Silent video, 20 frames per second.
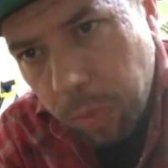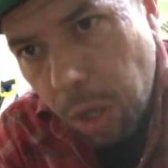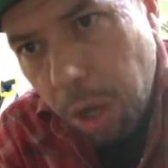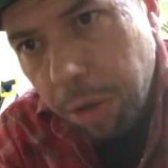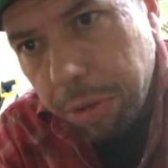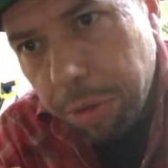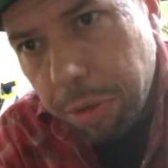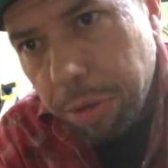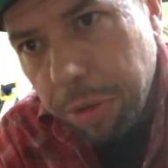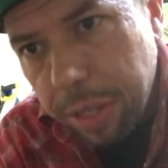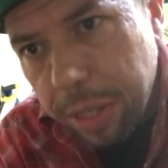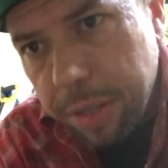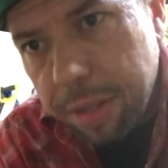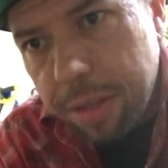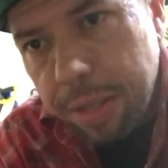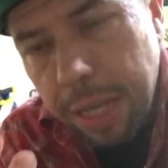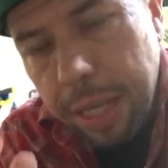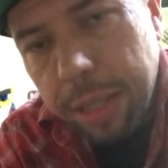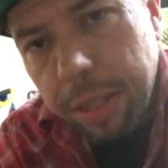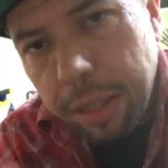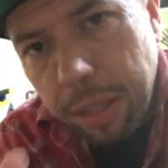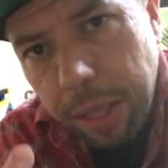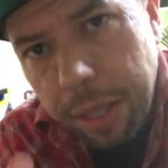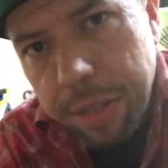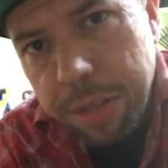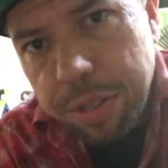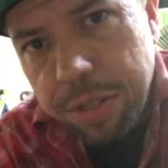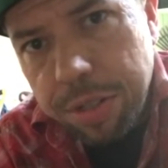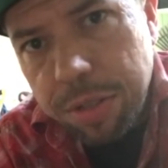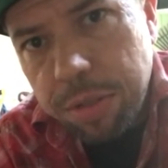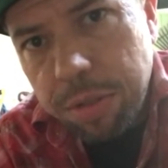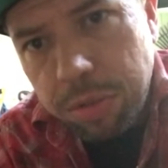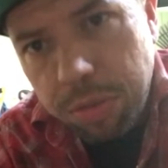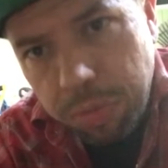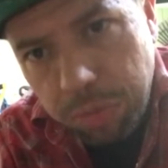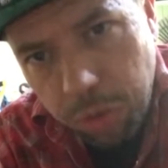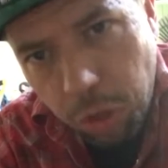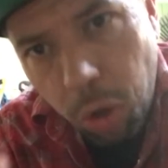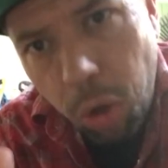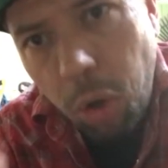underneath that nice
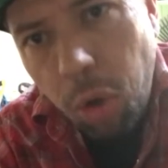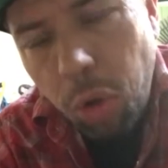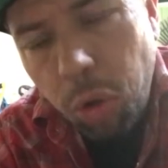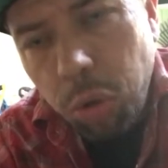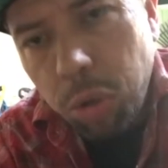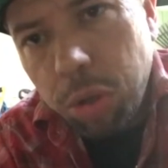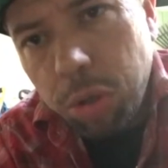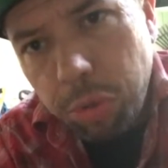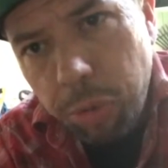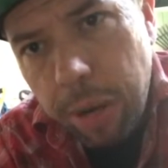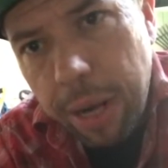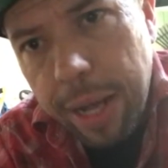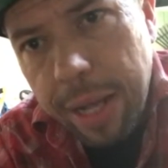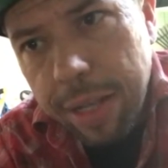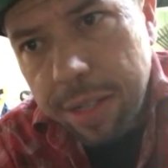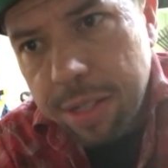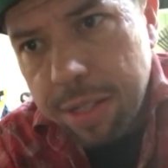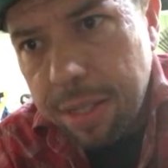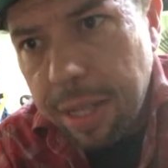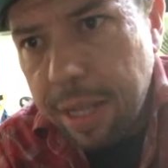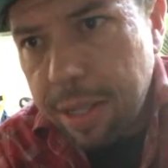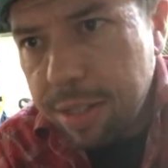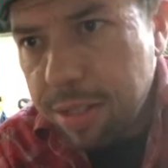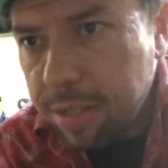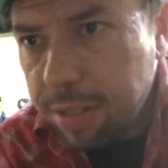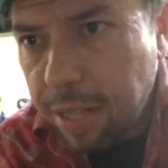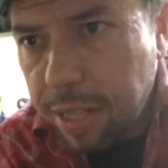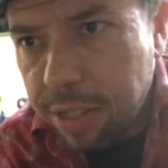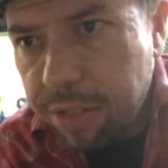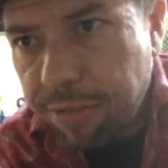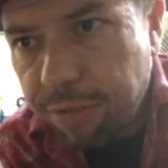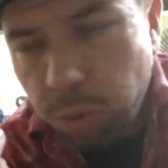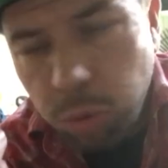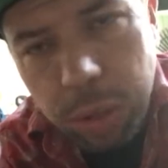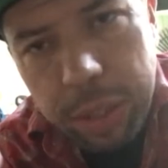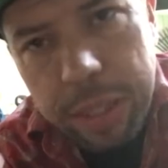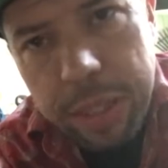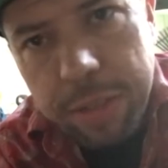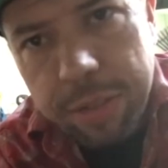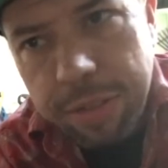tall grass that's
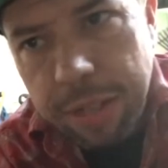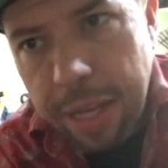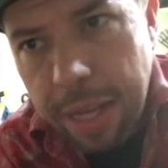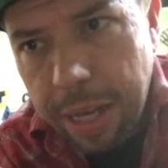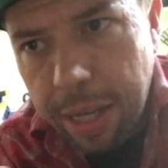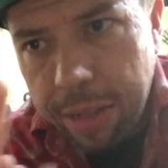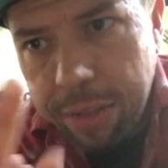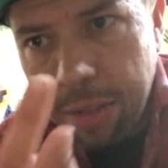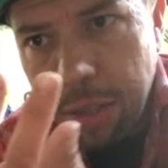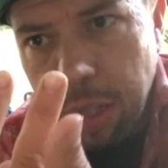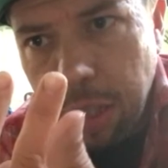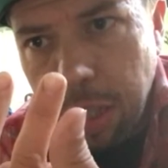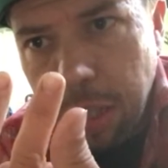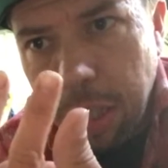fully intact